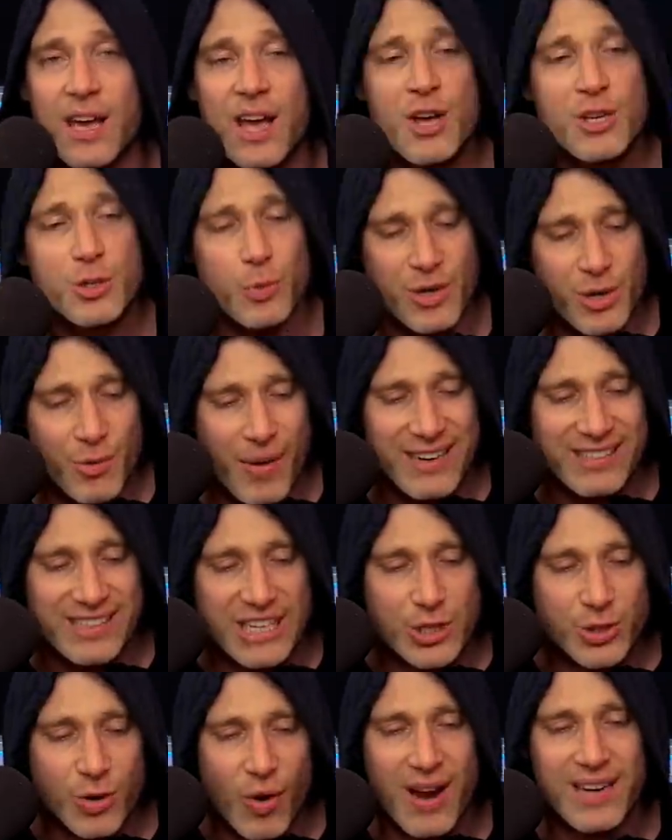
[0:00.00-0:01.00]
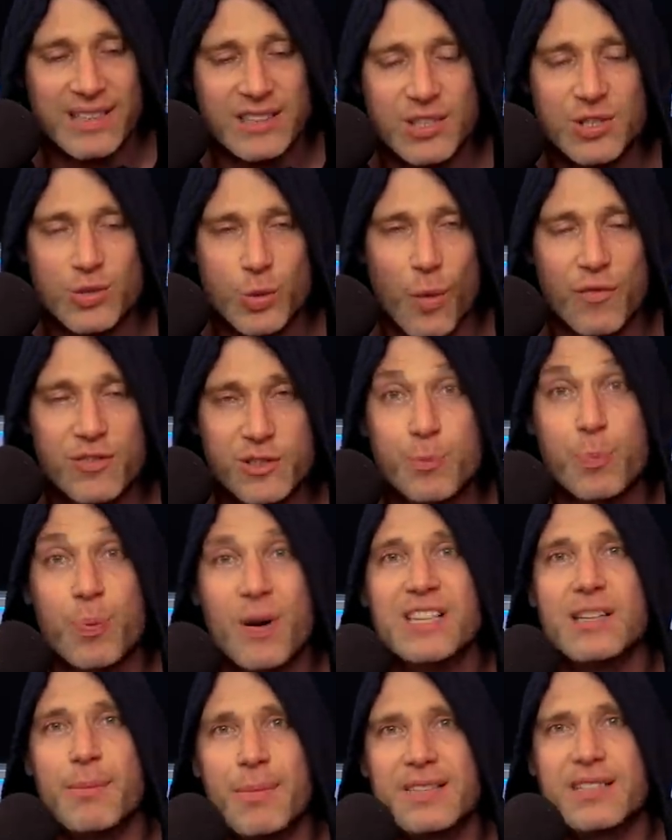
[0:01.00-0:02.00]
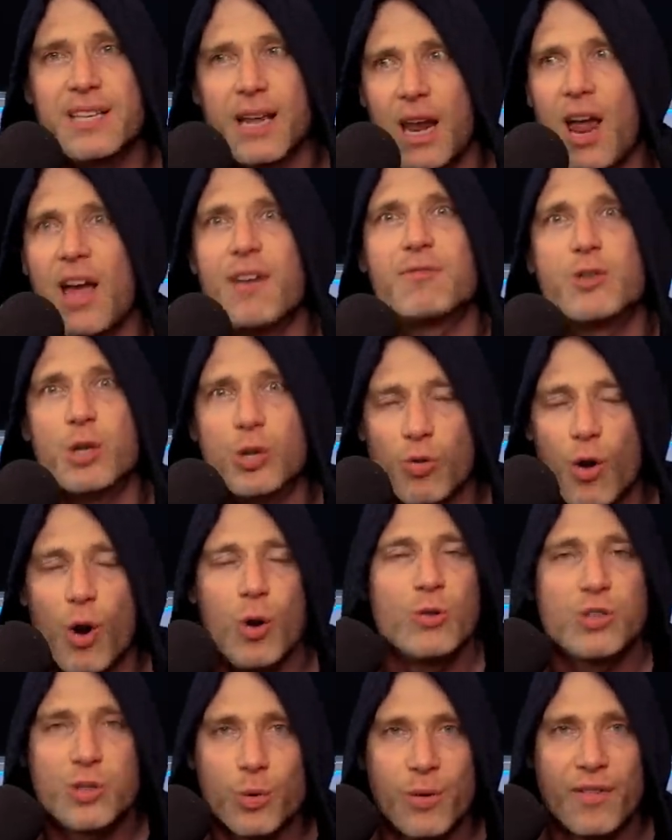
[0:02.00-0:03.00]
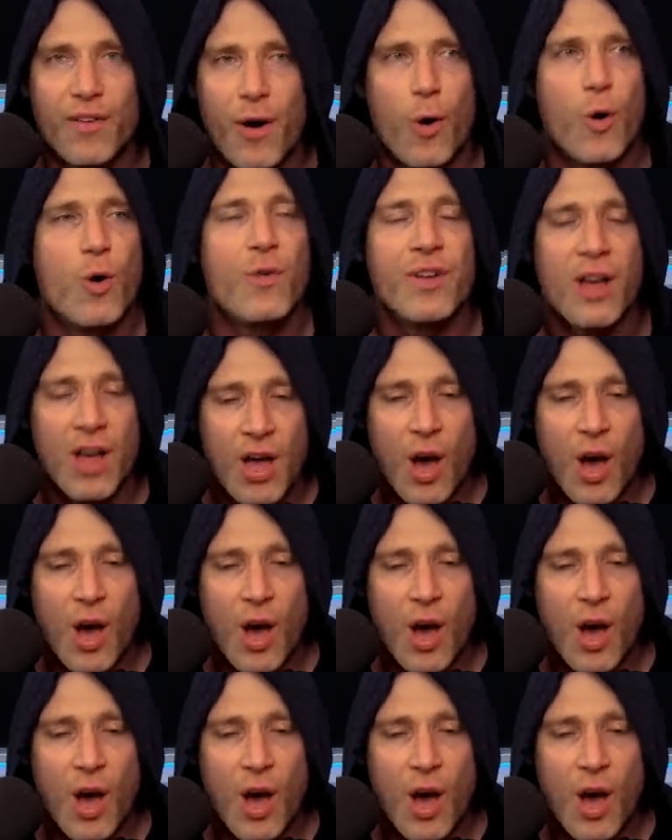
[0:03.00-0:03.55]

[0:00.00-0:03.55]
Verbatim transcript: So when you're actually trying to sort of spring them into life, to grow, to evolve,